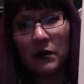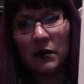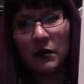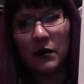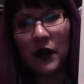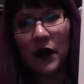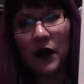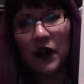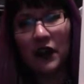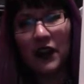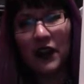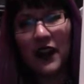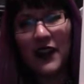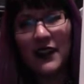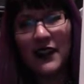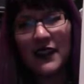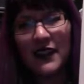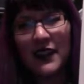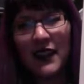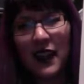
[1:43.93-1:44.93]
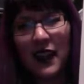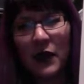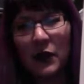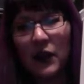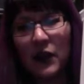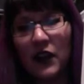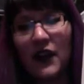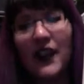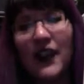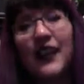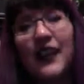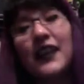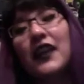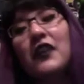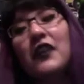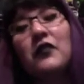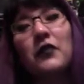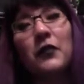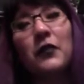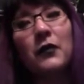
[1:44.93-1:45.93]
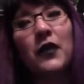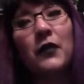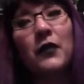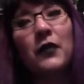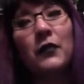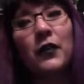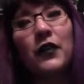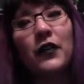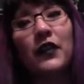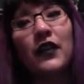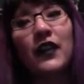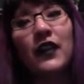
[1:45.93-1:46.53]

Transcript: Barright Library, I can't remember.